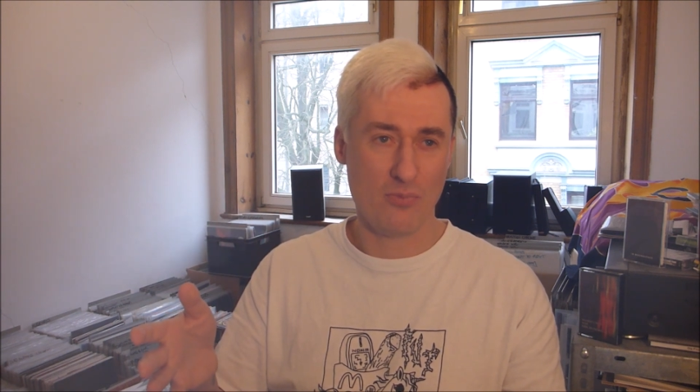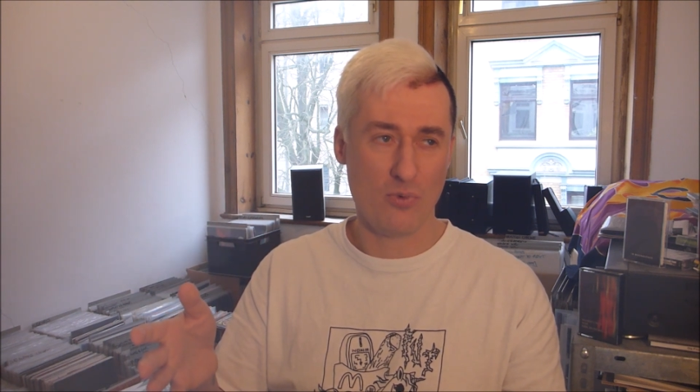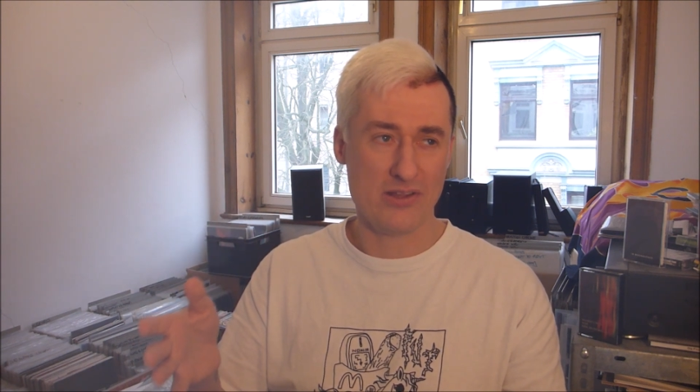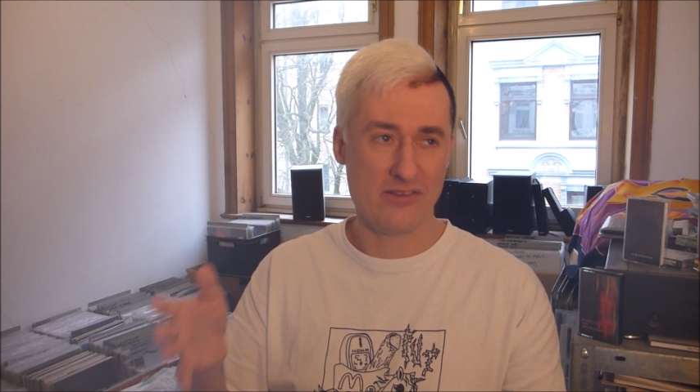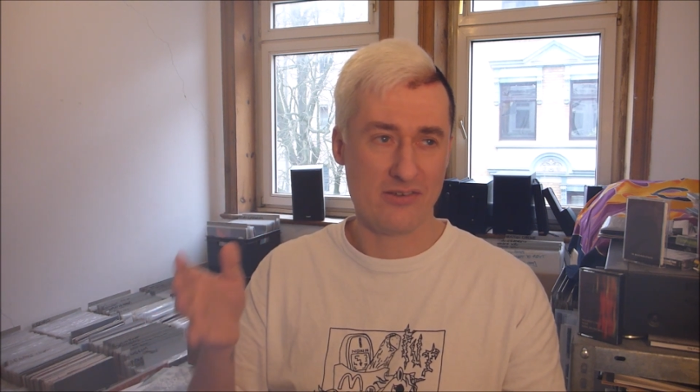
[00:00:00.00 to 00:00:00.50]

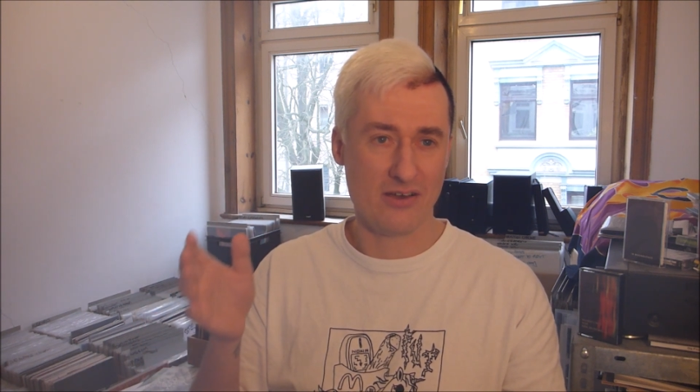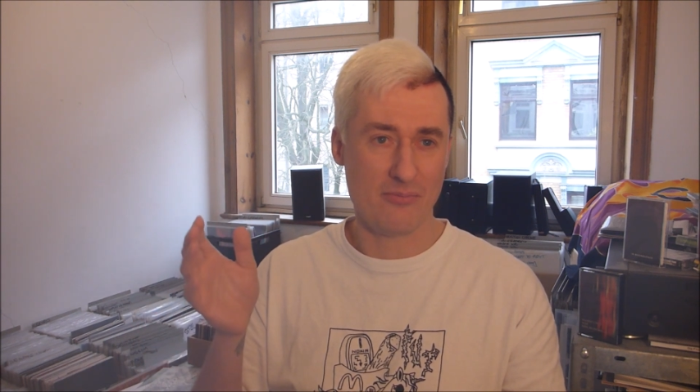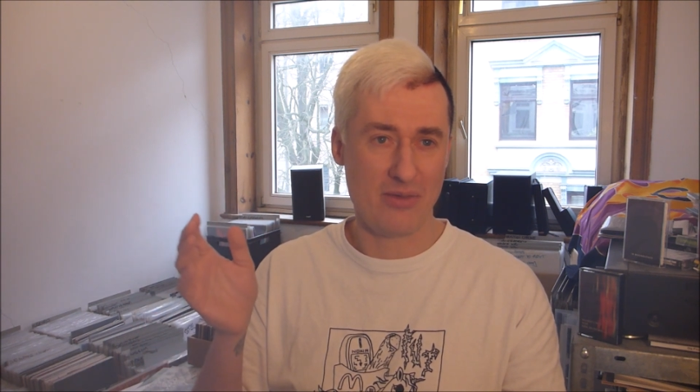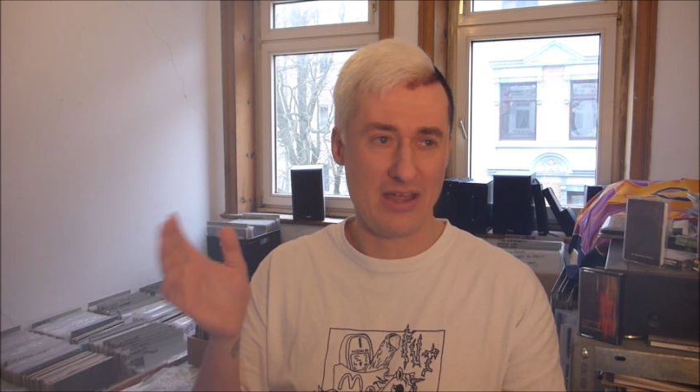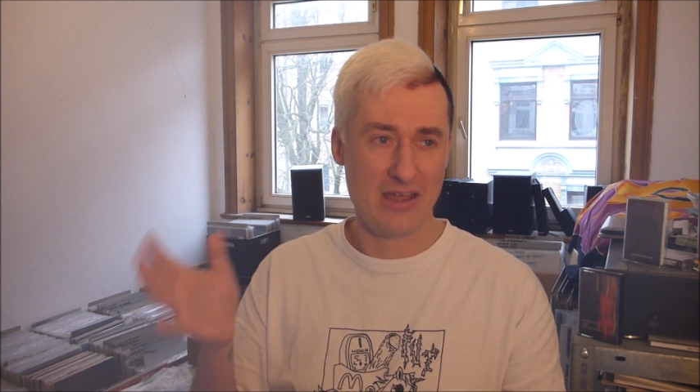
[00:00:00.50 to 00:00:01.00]

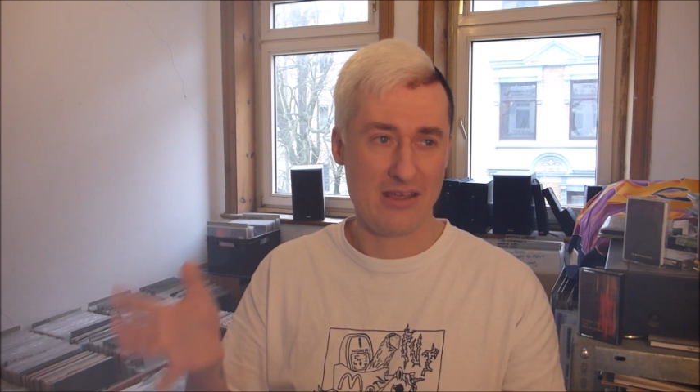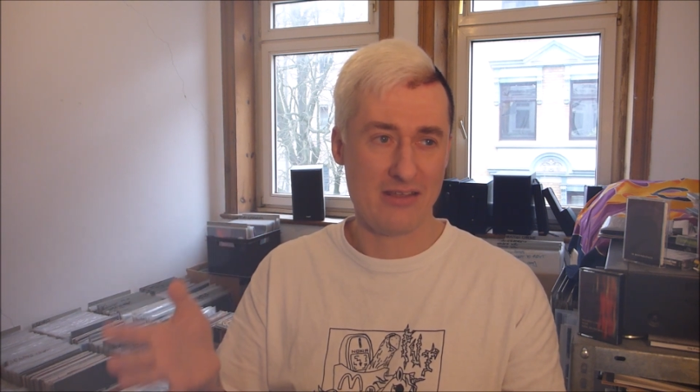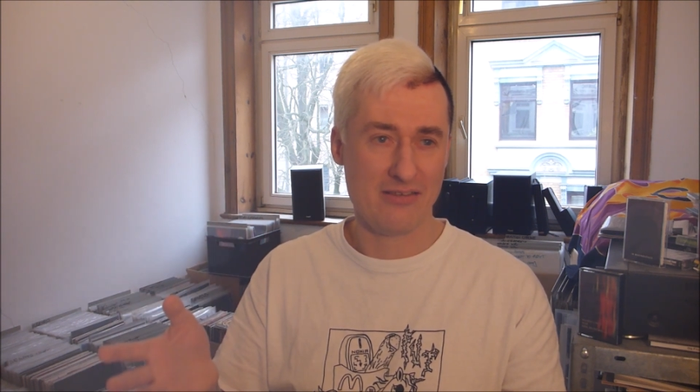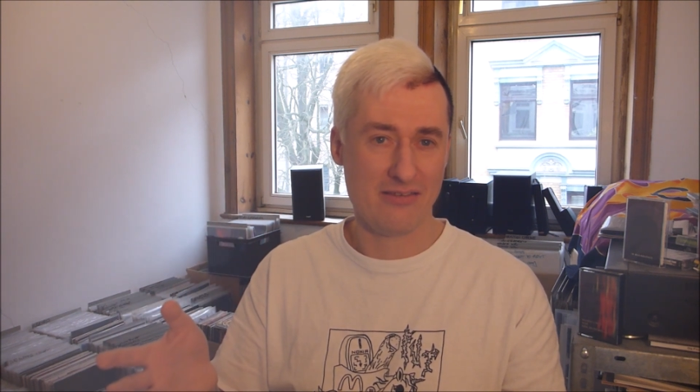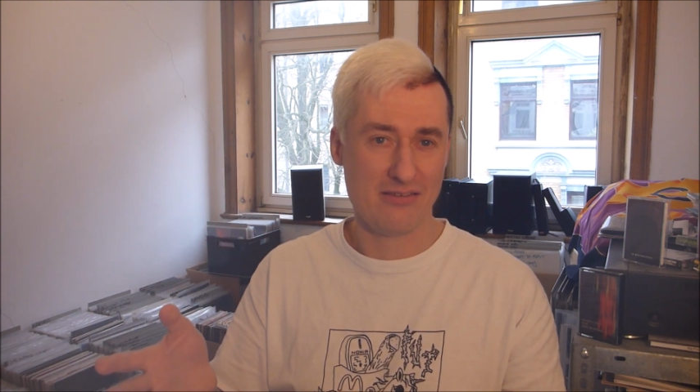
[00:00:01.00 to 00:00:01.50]
Windsor
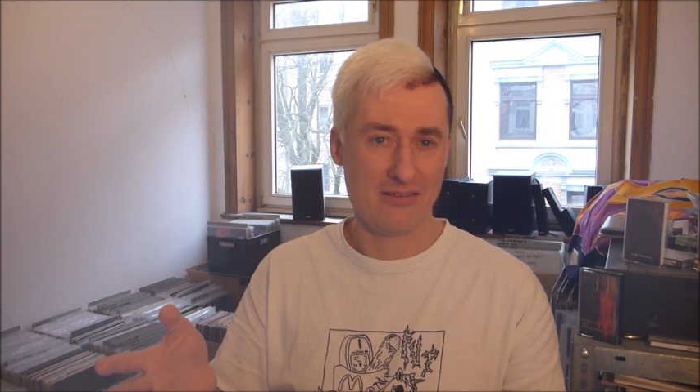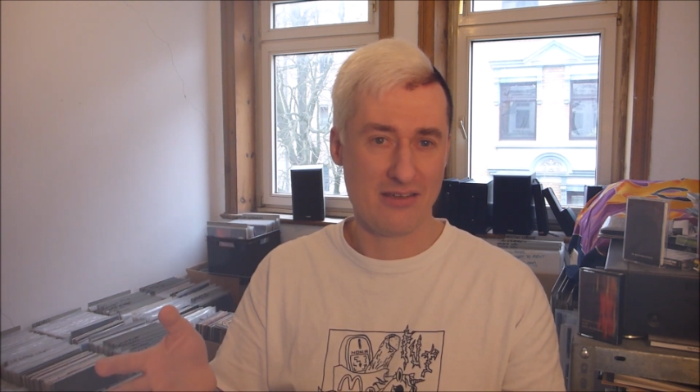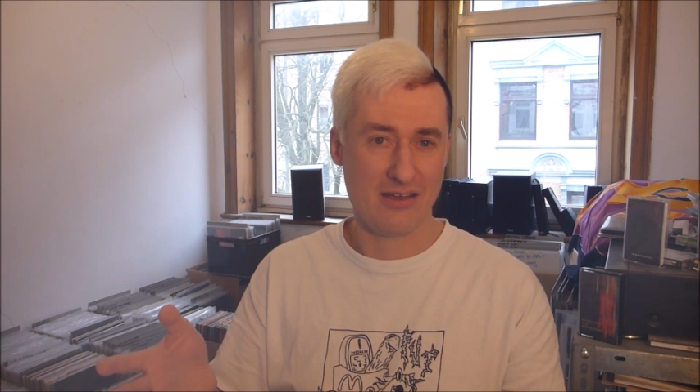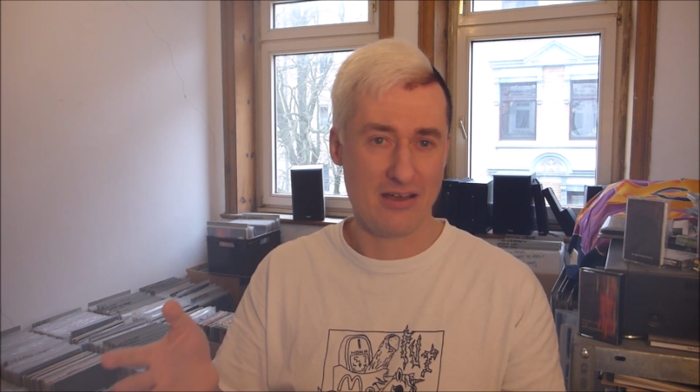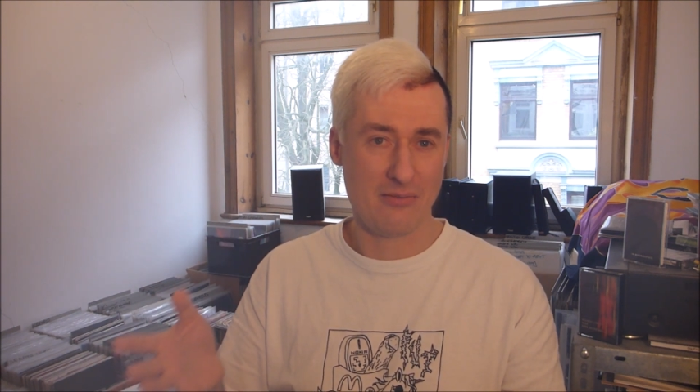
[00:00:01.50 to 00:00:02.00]
based